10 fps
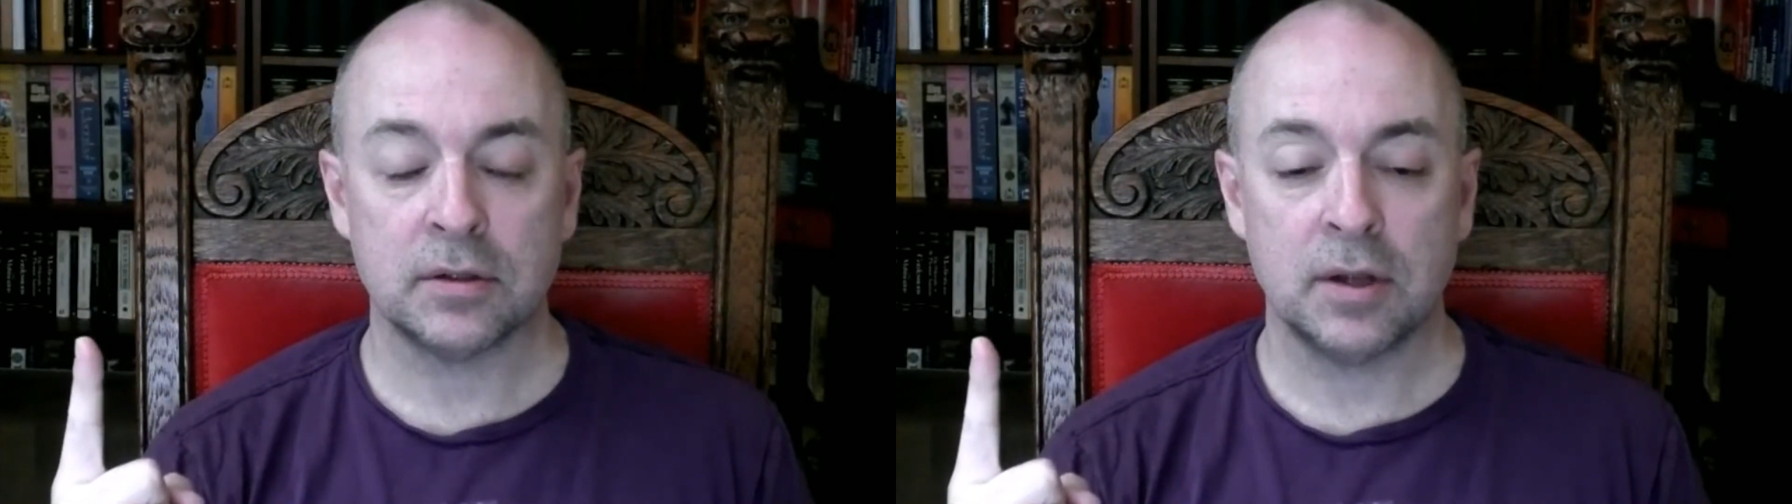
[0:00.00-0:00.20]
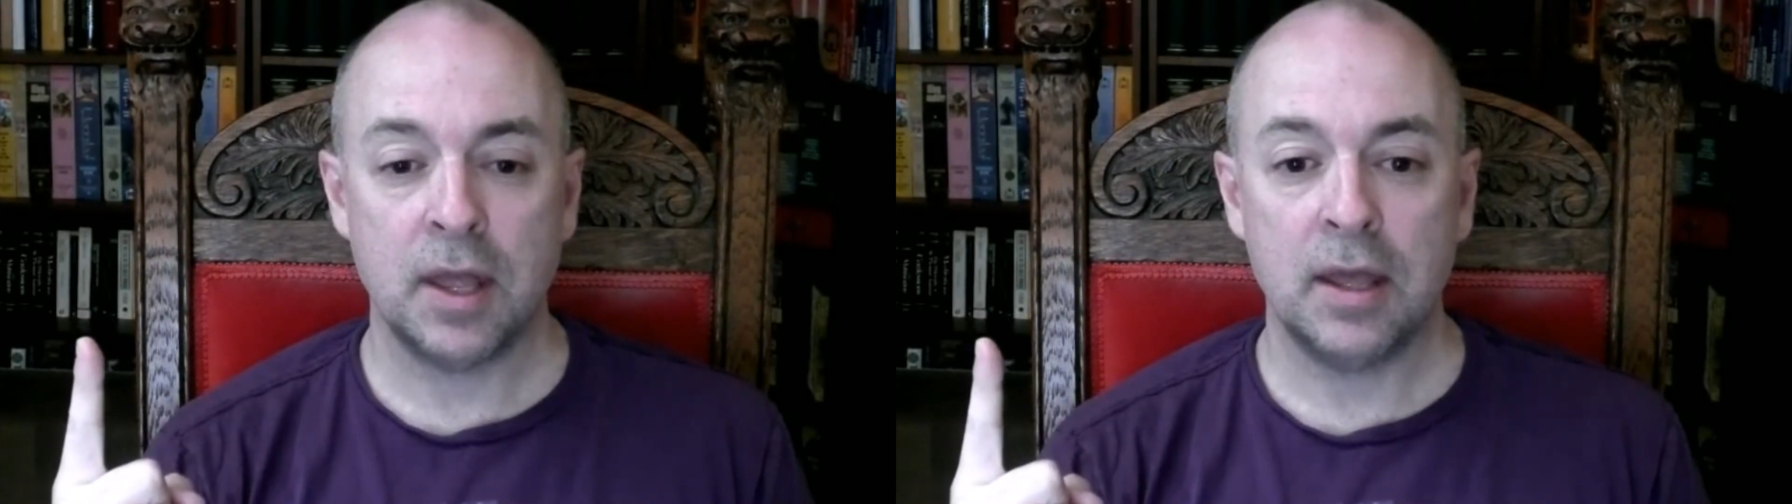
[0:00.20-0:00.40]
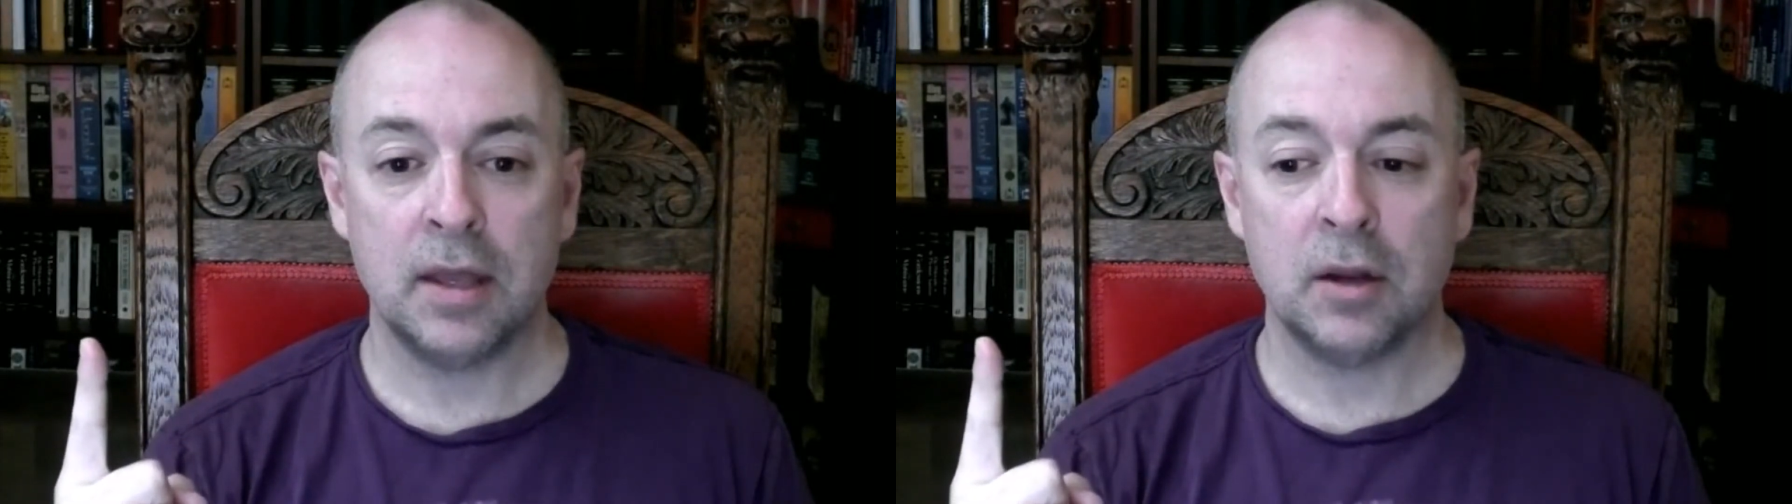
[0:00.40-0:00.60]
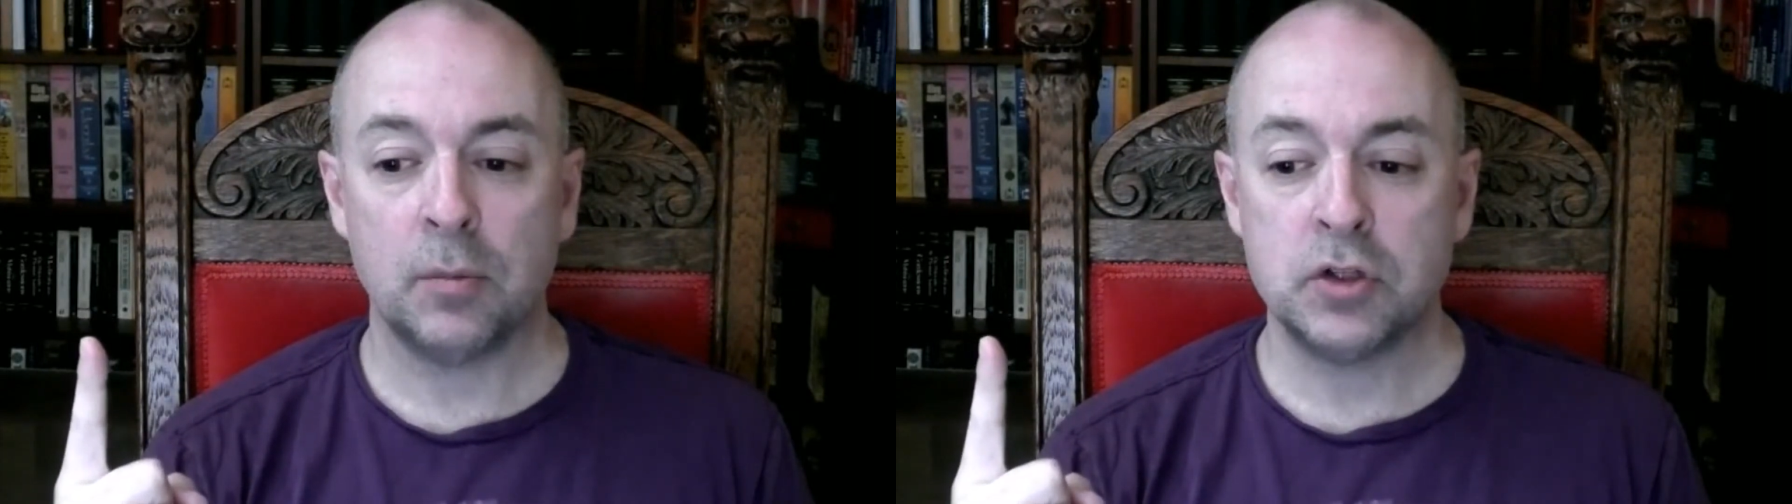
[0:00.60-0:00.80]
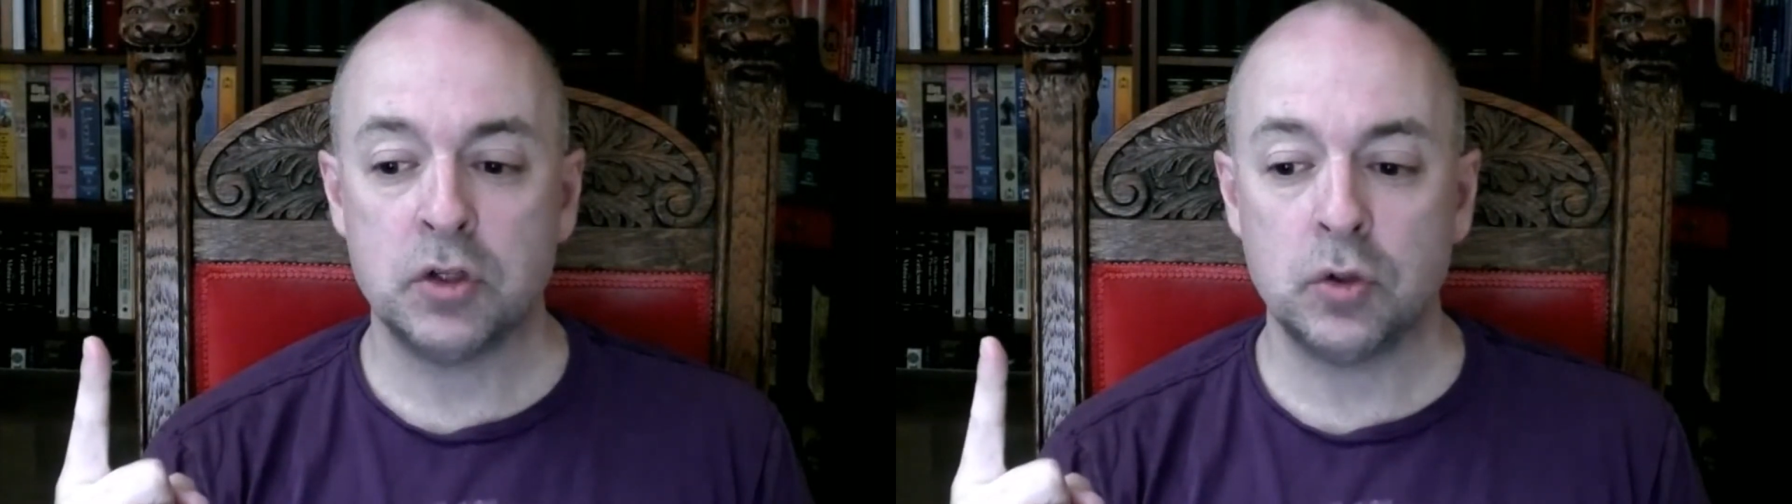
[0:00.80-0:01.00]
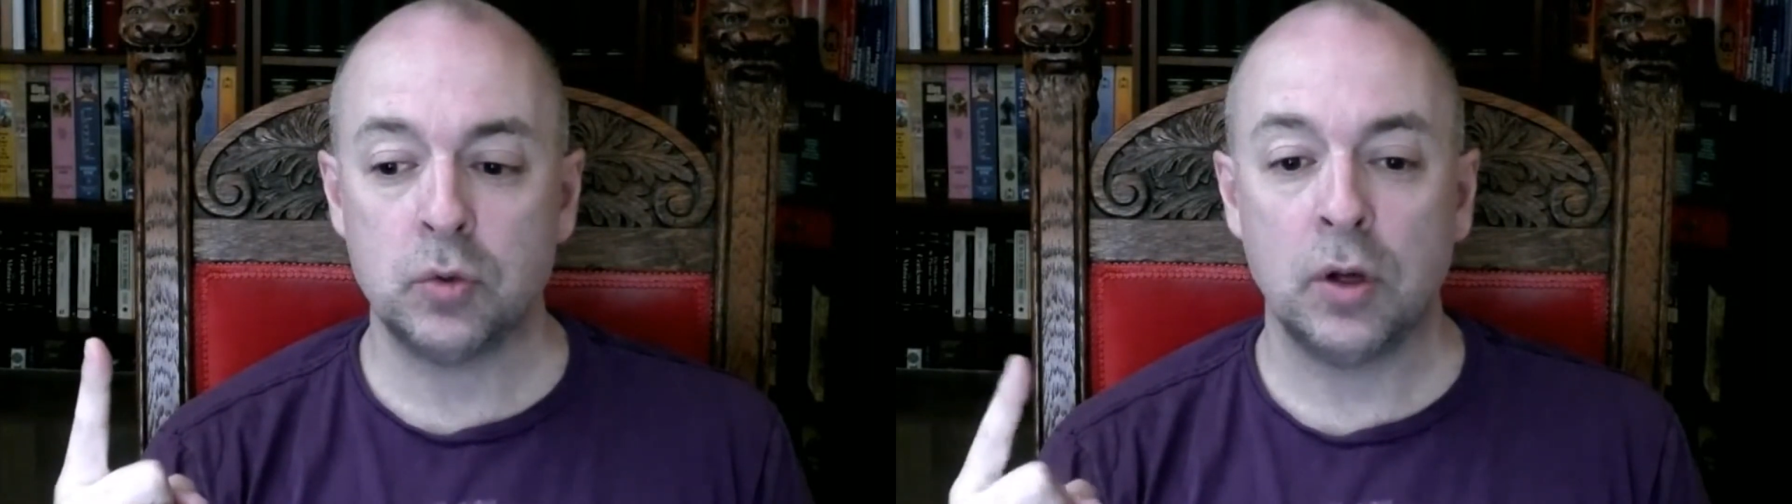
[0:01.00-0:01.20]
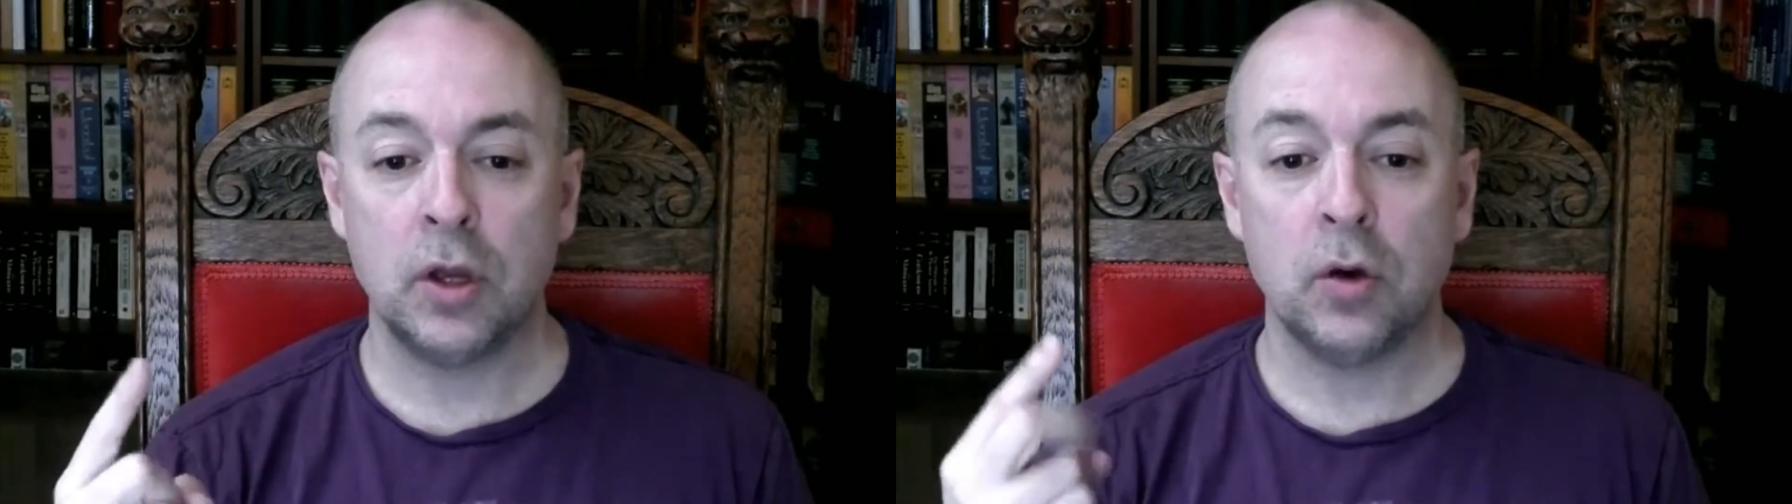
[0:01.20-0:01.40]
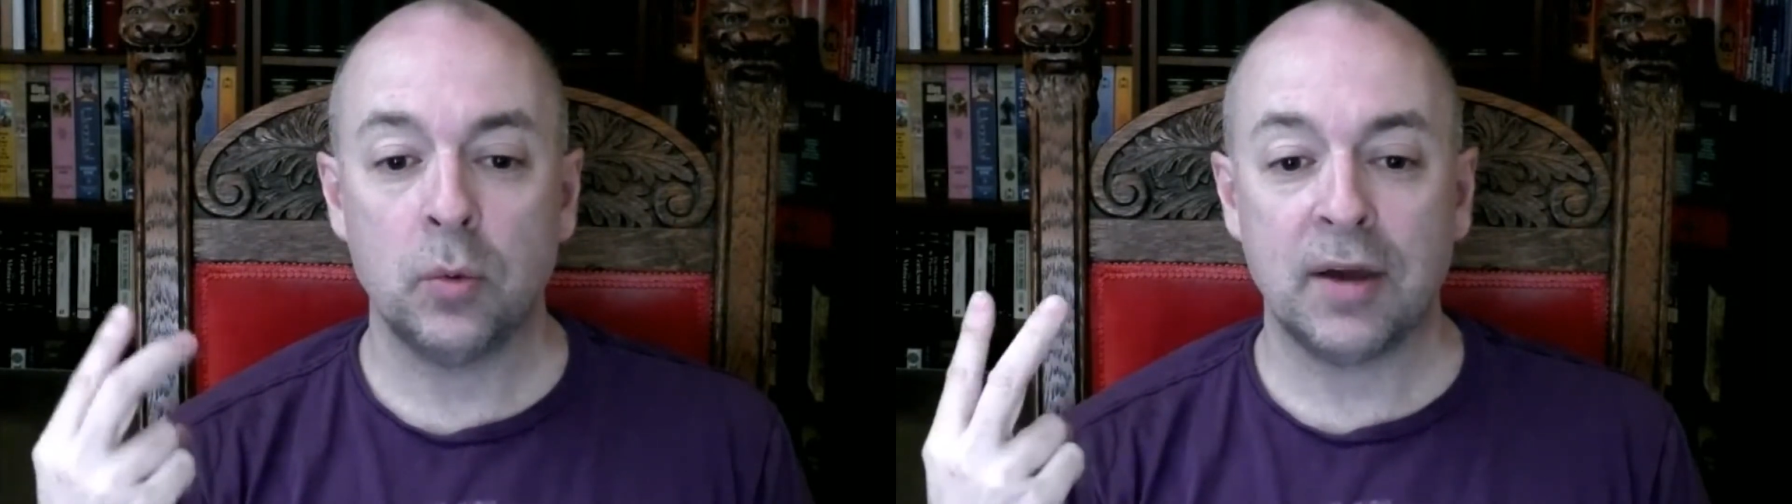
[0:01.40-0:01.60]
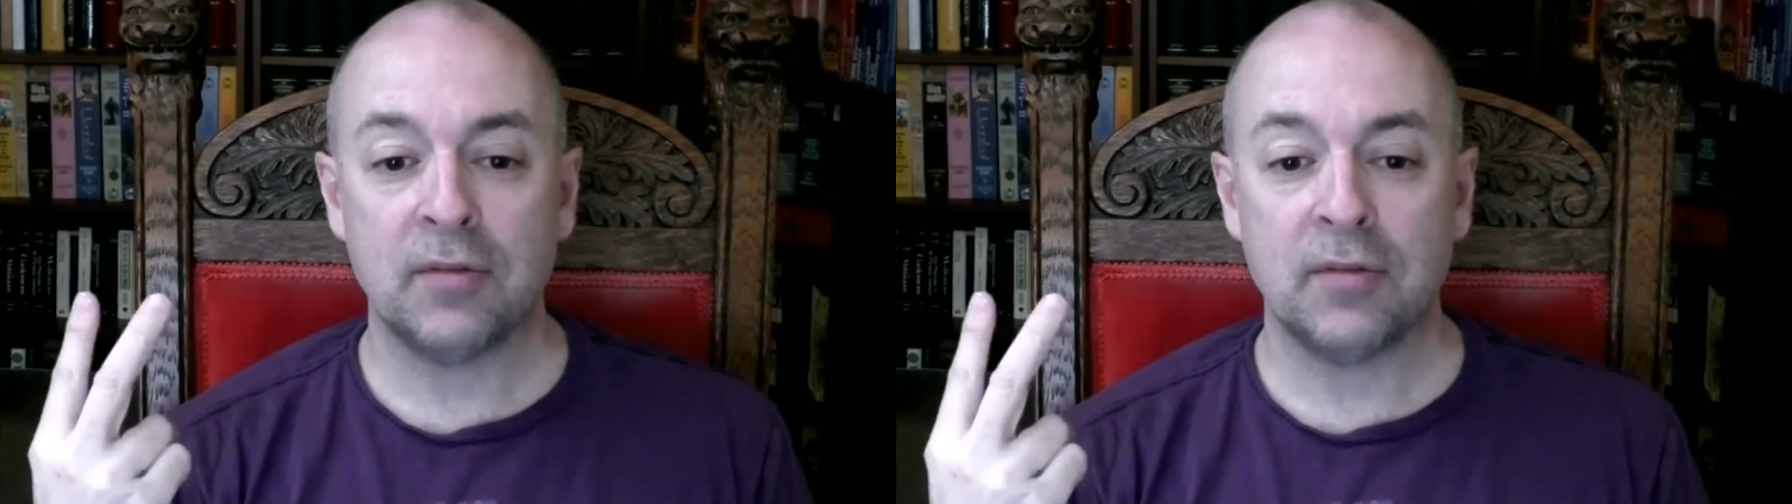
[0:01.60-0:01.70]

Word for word: Number two, we have the